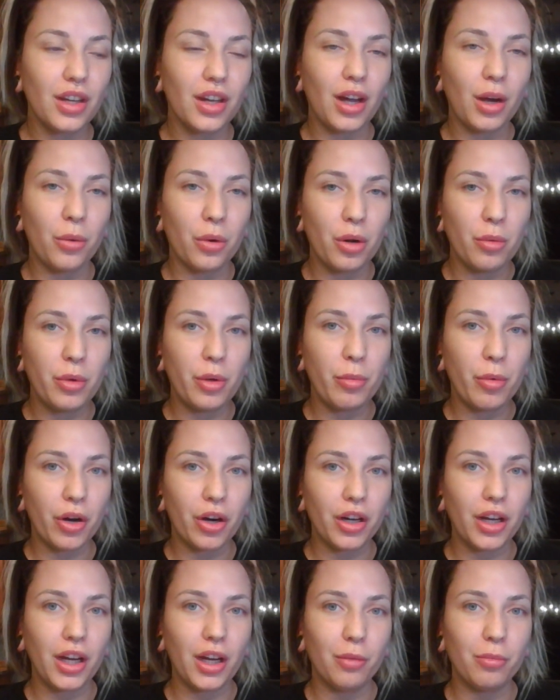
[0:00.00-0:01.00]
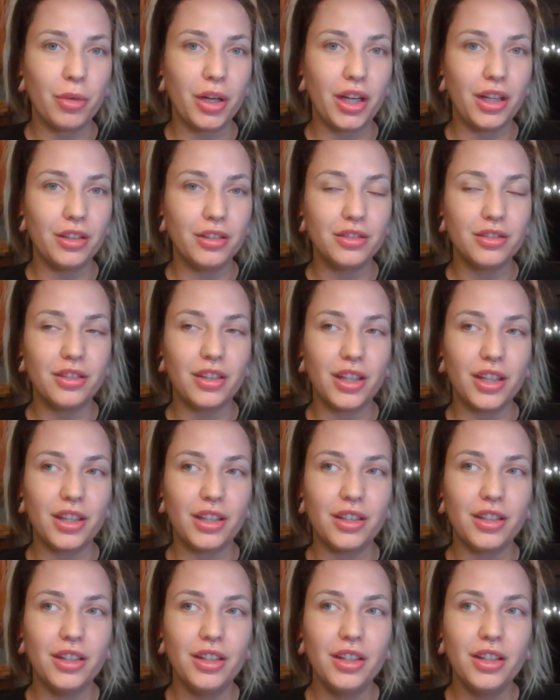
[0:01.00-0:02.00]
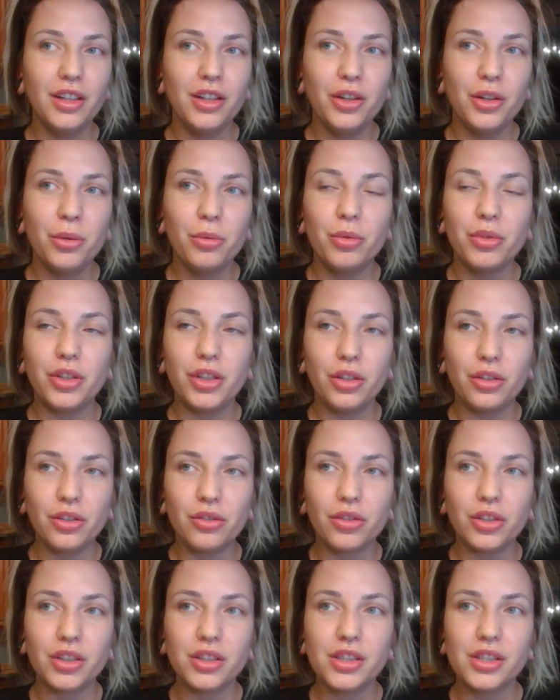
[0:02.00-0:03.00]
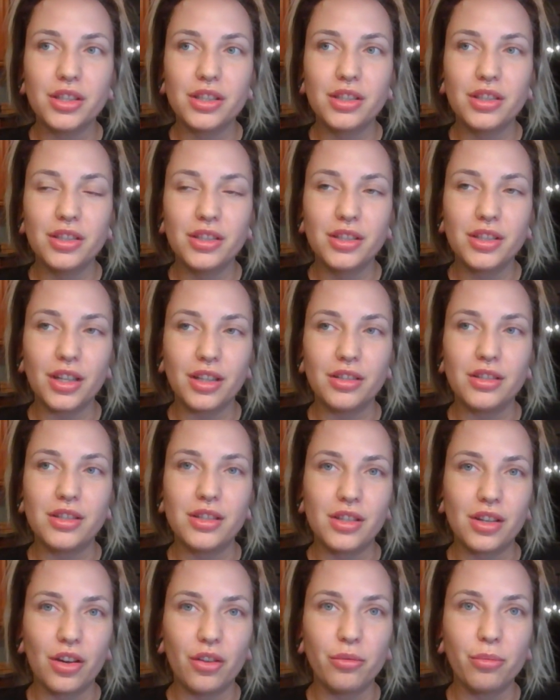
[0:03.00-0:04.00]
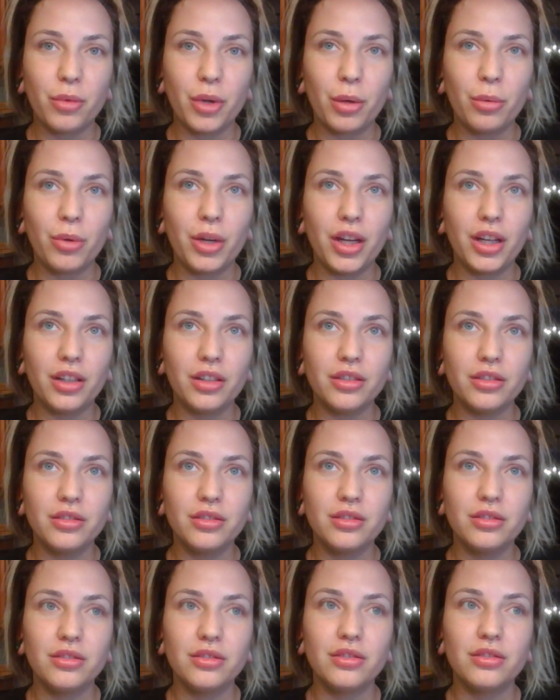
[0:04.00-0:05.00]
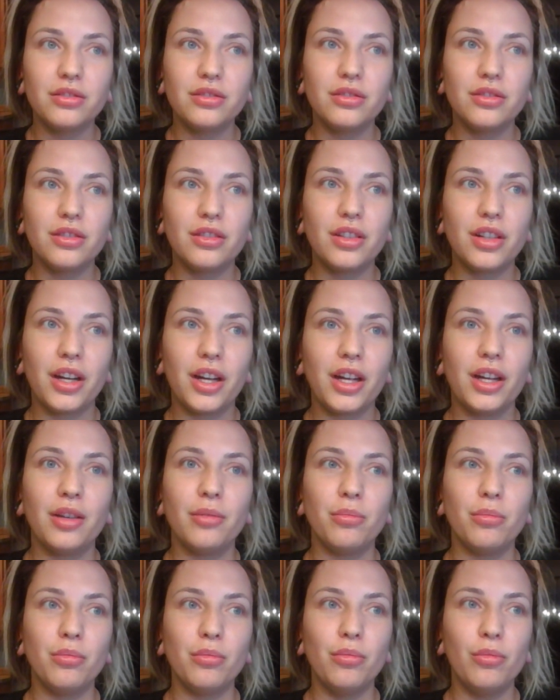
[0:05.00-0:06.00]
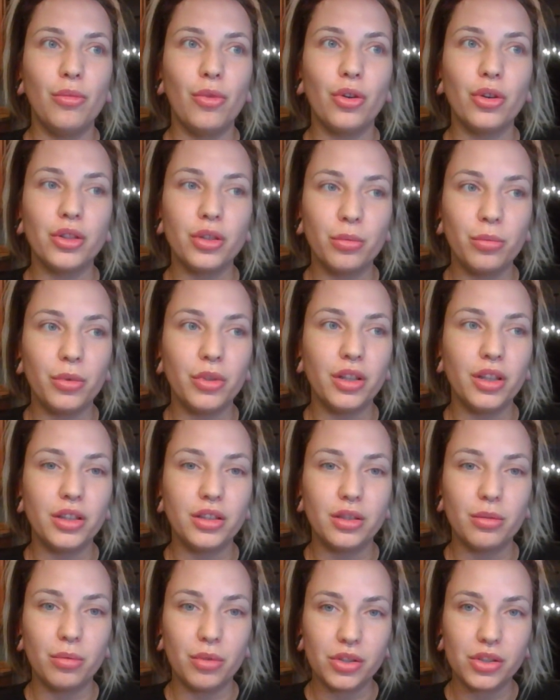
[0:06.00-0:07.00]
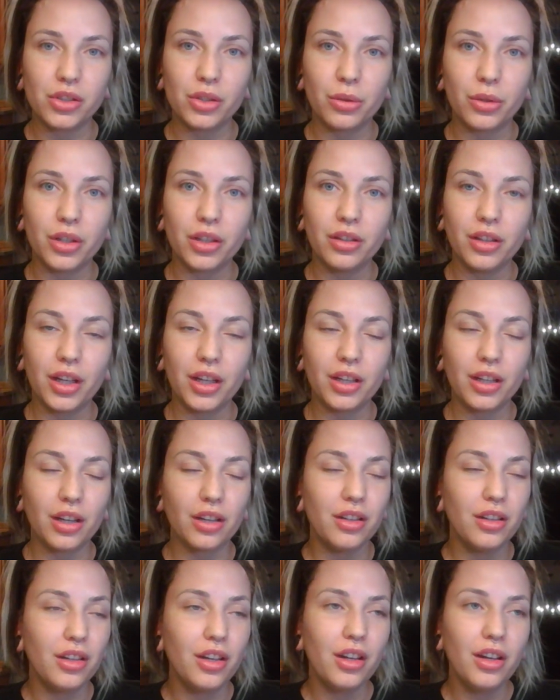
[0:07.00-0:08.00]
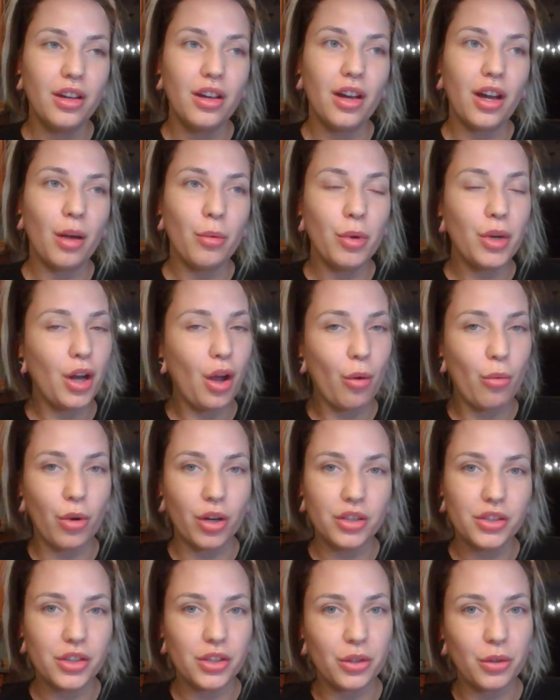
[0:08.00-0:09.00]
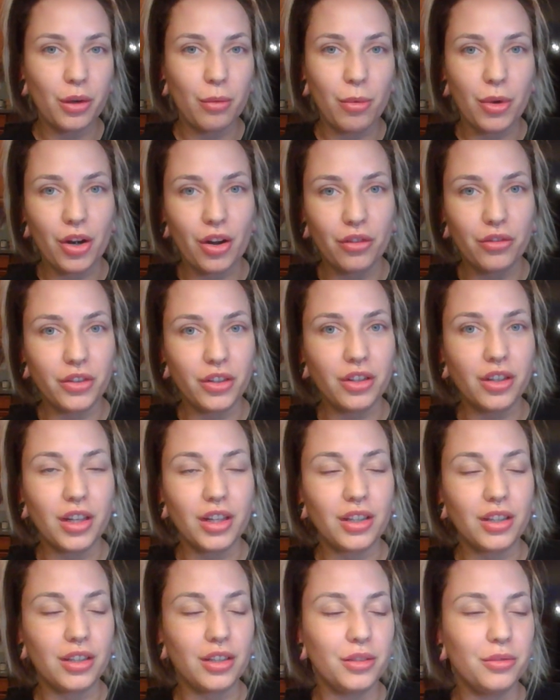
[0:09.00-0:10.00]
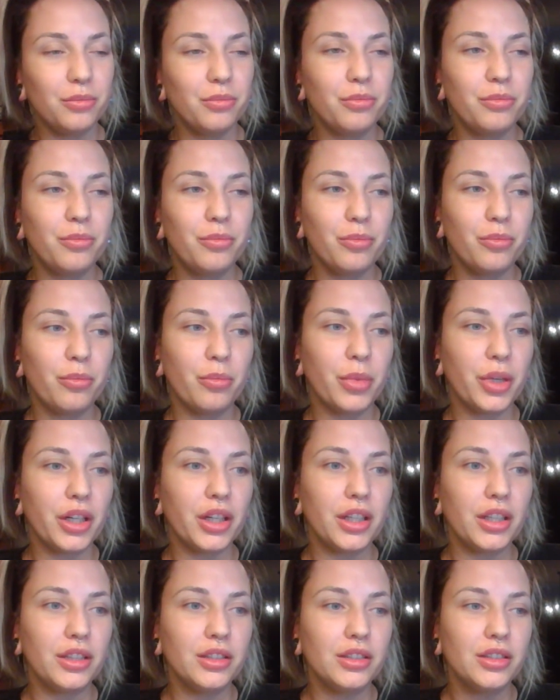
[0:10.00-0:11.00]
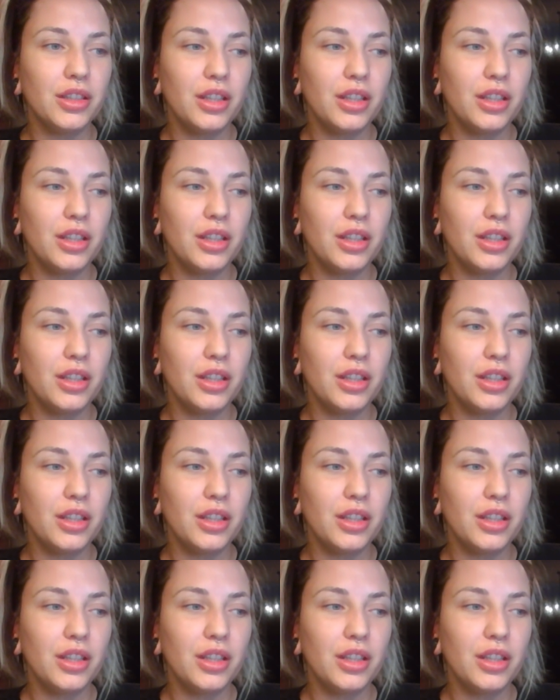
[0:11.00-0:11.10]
I want to be bark and bite. Like, when the universe sends stuff my way, I am more than willing to push through it. Like, I might not want to, I might not feel like it, but